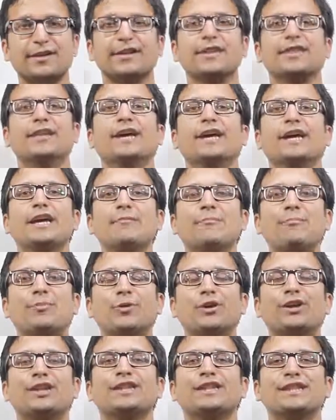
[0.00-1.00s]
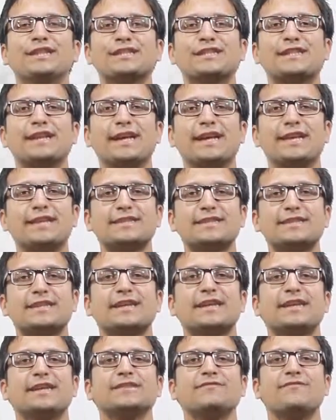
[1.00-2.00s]
The input in this case
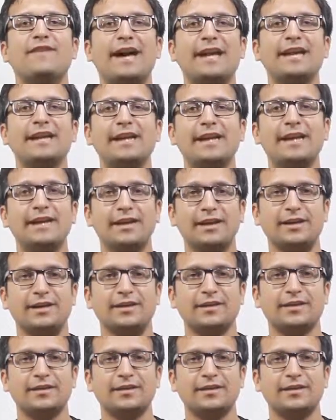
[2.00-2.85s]
is validated.